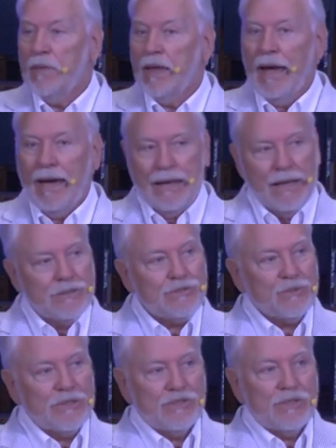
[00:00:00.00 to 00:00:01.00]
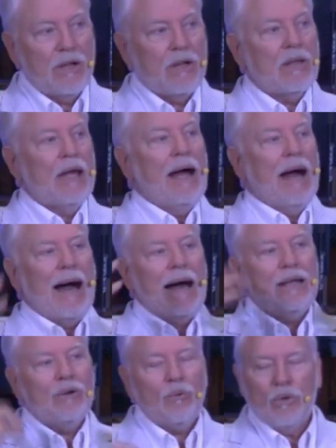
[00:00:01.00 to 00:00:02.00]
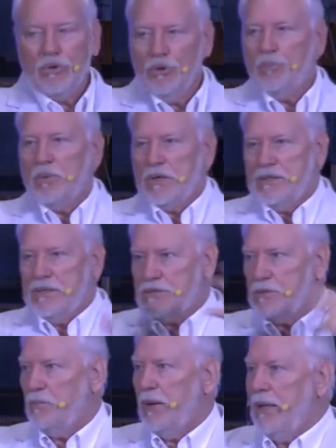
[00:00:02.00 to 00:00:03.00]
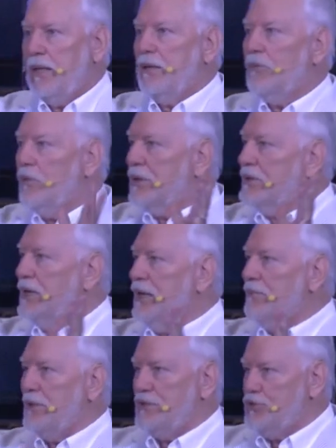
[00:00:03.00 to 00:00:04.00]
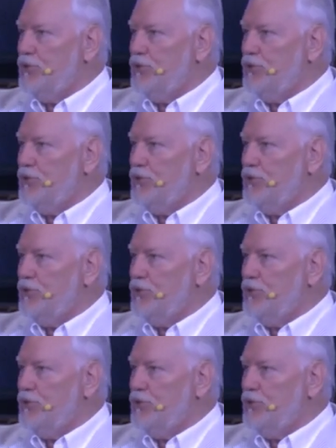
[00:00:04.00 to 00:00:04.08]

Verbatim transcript: And as a result, I don't want you participating with demons.